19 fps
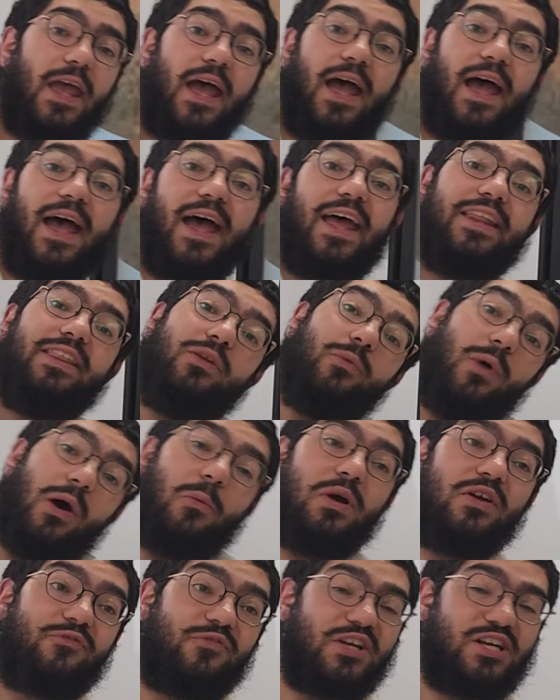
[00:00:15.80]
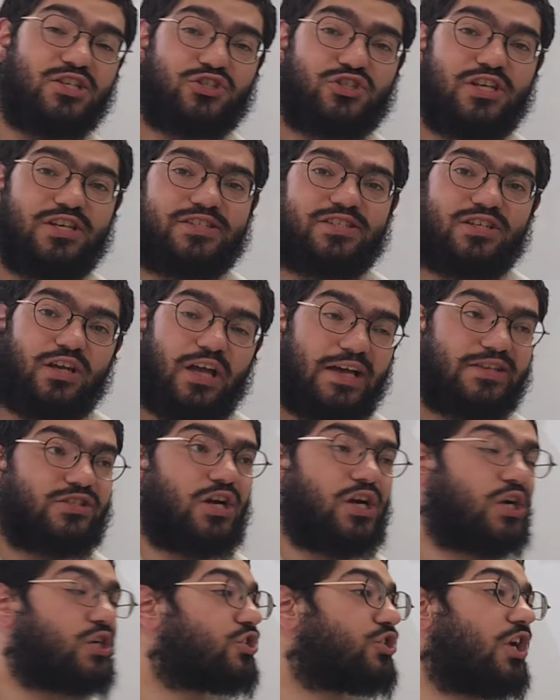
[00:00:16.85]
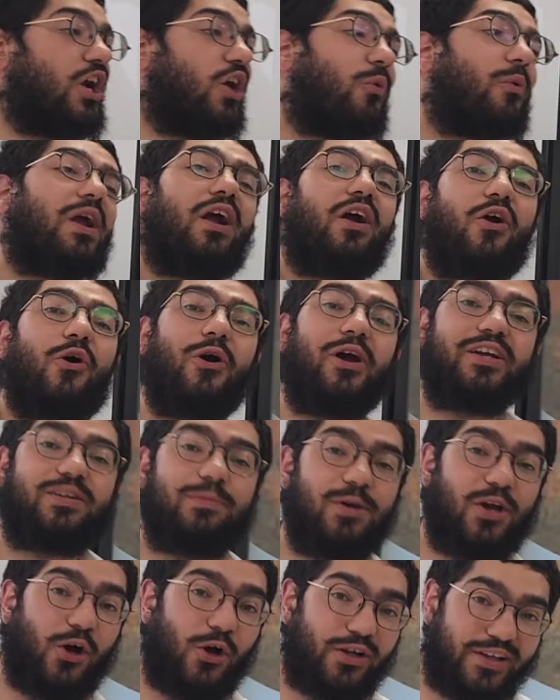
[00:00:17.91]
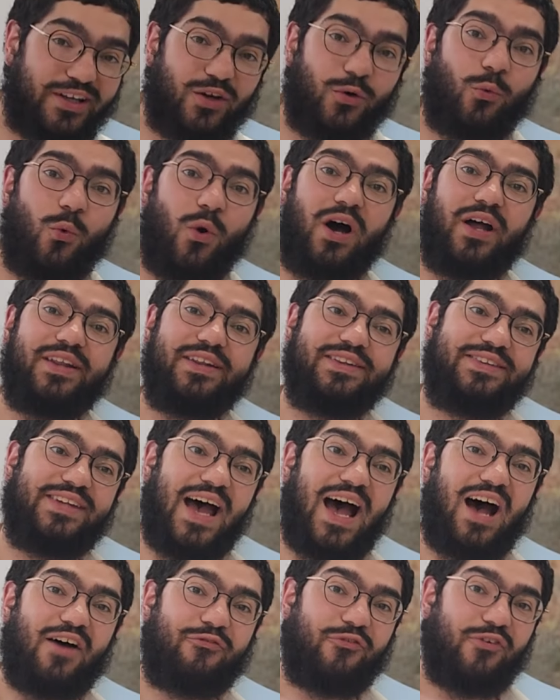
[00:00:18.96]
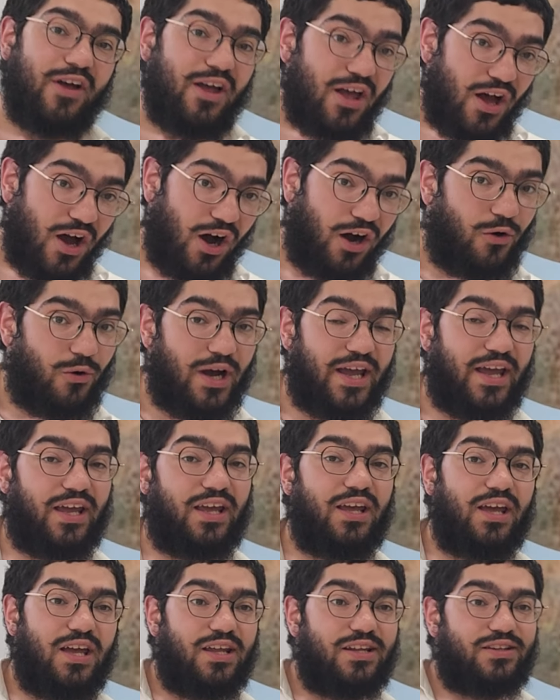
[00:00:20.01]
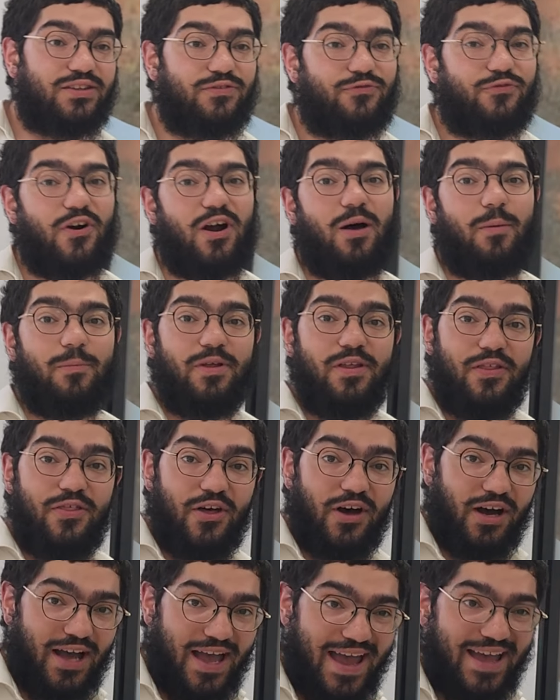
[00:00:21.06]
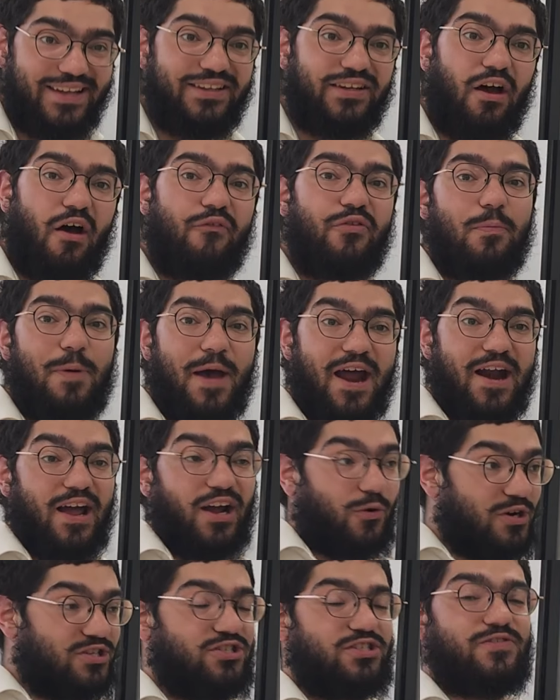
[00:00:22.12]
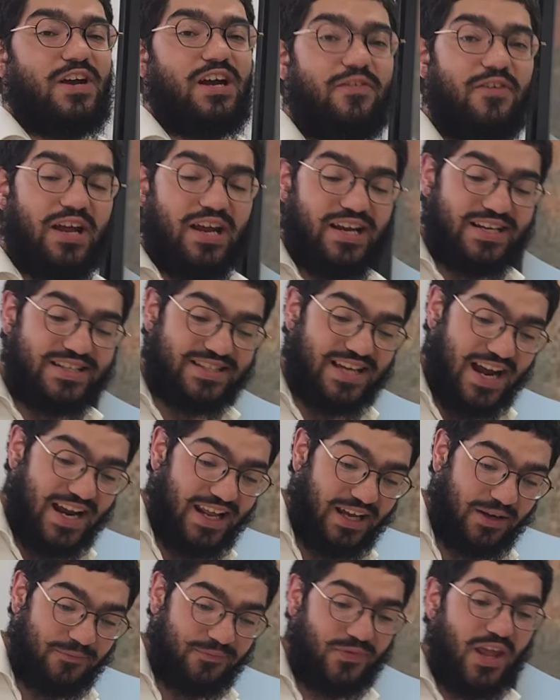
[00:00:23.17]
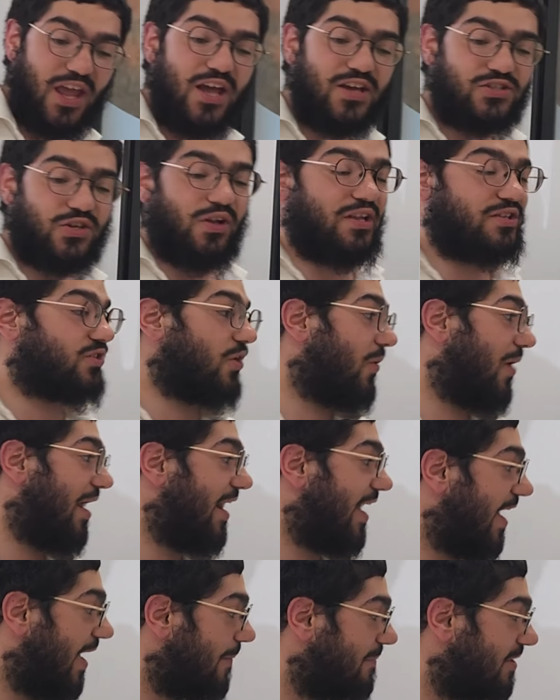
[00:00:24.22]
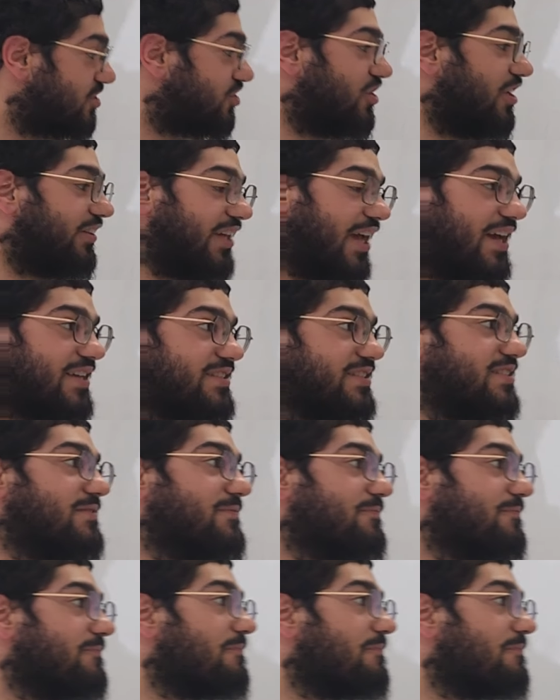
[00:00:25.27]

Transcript: And when we finish this Chazara Shiur, we are going to be holding one daf away from the end of the parak, which is very, very exciting. So let's go right ahead. Mishnah Tes.